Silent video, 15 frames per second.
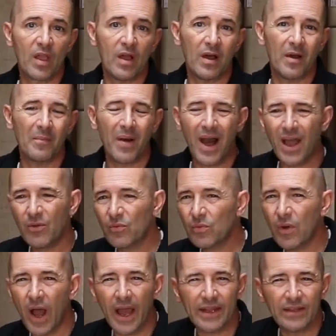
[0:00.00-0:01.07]
Um, I,
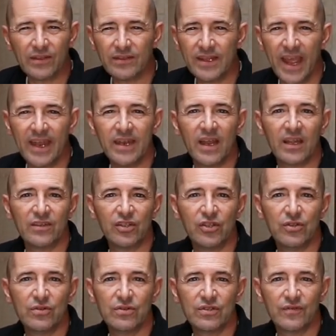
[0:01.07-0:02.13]
I tend not to
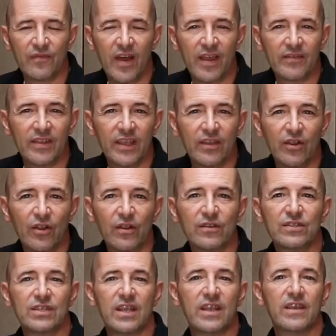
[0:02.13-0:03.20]
use 5
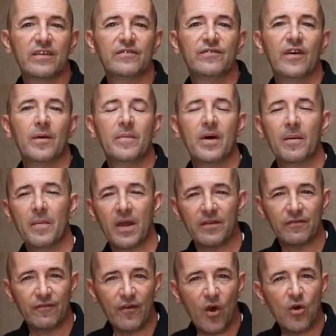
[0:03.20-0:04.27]
gigahertz if I'm on
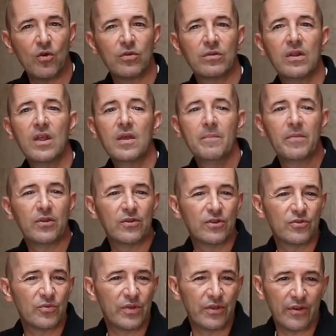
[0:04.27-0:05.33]
my phone
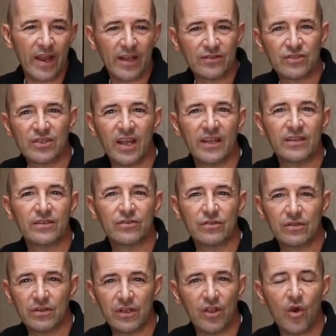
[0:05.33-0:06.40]
because when you're outside the,
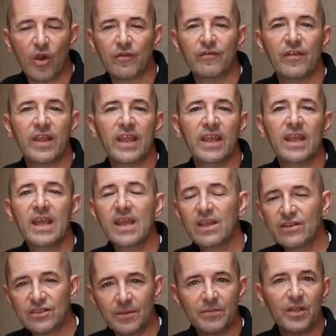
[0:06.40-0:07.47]
the RV,
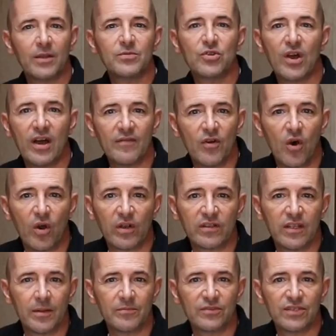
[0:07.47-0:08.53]
sometimes you'll have a
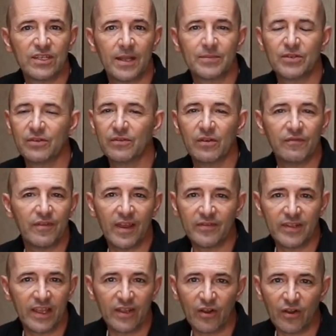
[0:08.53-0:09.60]
hard time reception.
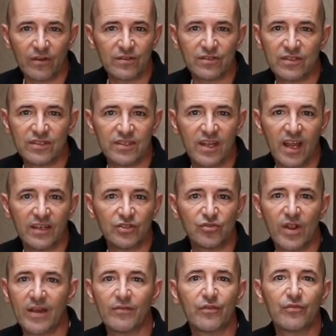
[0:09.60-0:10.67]
5 gigahertz does not
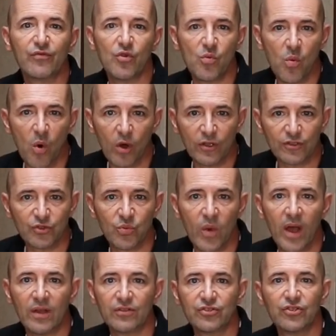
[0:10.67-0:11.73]
travel through walls
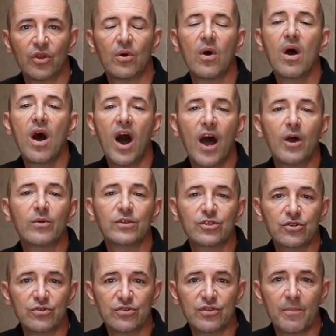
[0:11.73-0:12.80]
well, so I
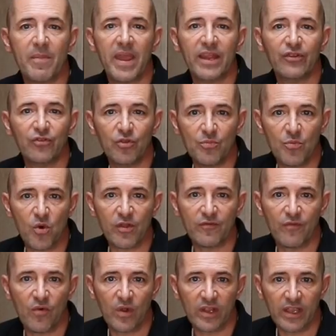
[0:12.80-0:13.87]
always use the main
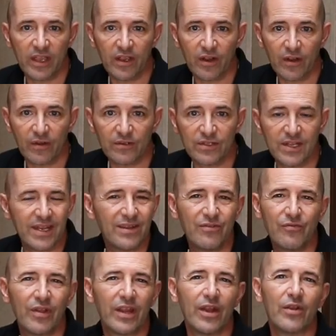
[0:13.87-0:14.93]
2.4 gigahertz, and
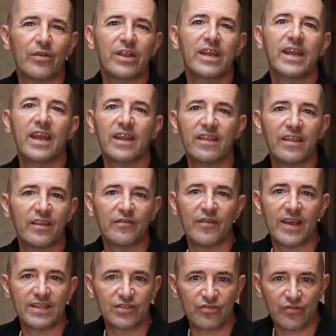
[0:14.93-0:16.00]
you really don't need anything
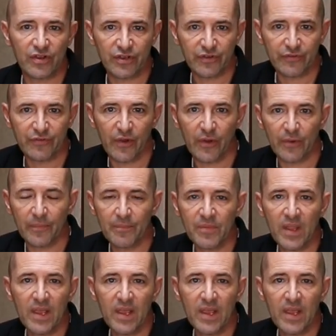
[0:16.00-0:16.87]
faster on your phone.